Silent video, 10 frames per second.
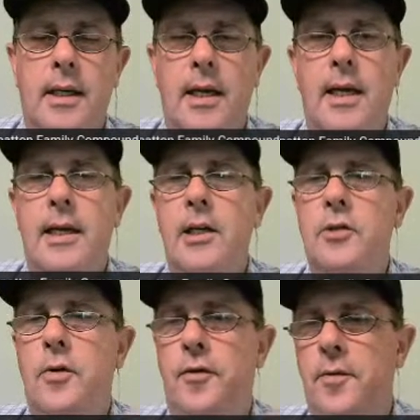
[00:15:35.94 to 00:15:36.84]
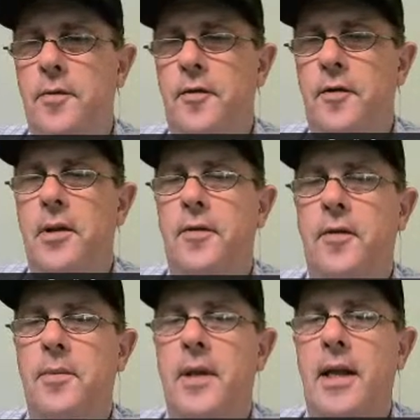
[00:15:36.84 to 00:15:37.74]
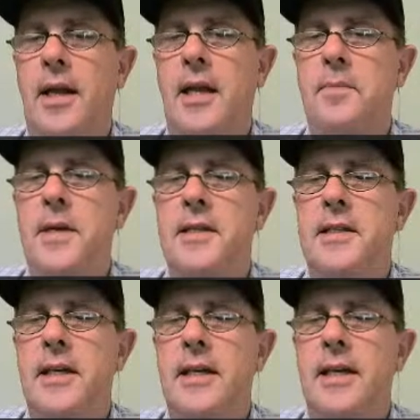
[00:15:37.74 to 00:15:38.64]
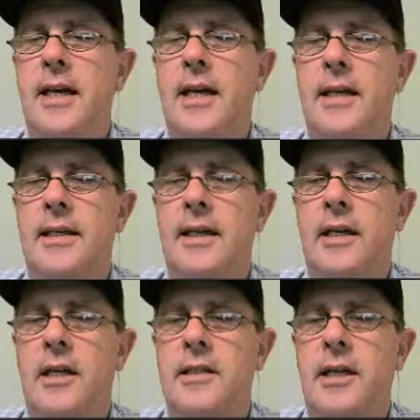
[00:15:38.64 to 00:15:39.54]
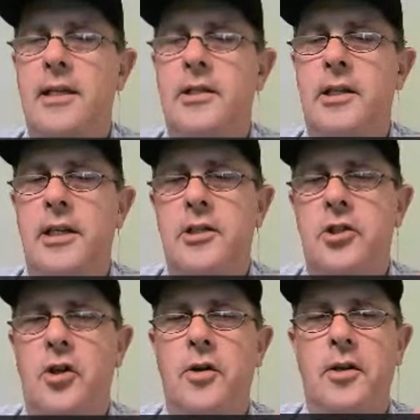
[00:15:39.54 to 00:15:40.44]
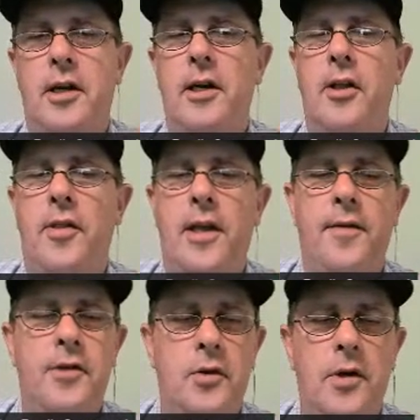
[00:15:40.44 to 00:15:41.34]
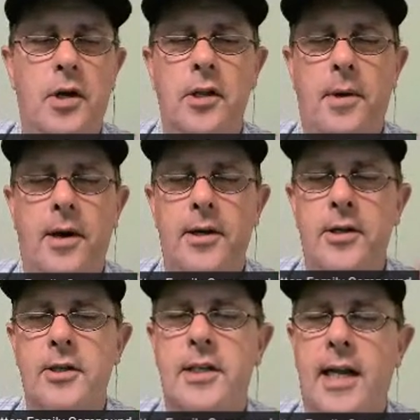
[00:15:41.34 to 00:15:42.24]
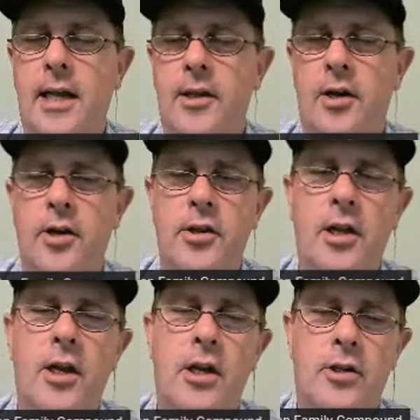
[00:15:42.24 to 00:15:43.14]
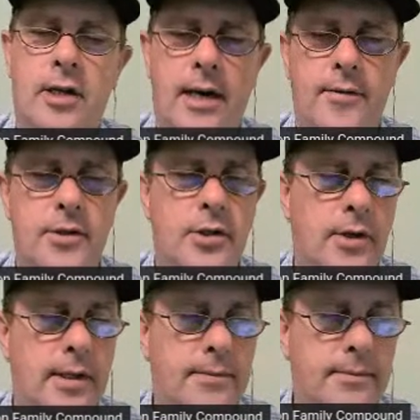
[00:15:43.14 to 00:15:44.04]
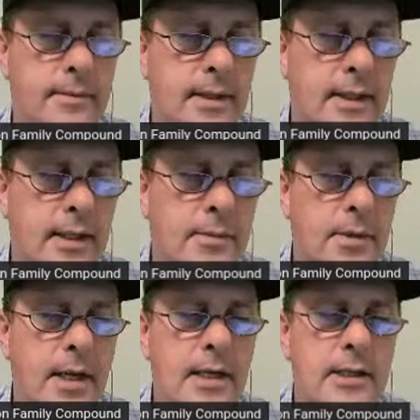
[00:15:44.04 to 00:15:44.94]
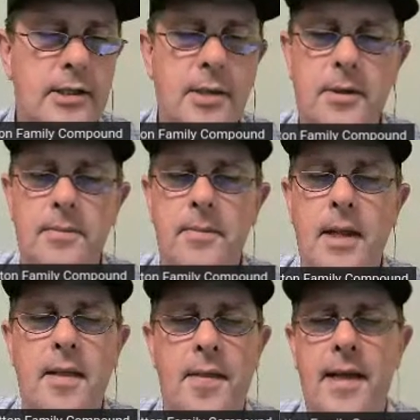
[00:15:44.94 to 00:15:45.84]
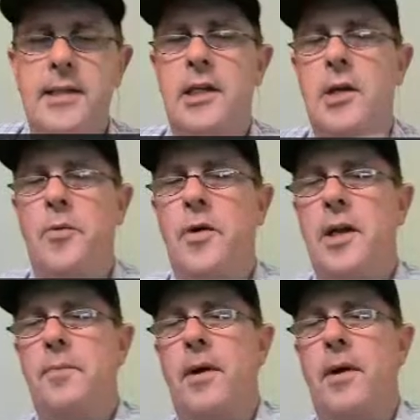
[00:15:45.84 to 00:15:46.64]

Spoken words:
And here's one from the NBC in Los Angeles, showing a little thing of it showing all the particles and how the Earth travels through it. Plain and simple. That's how come we're getting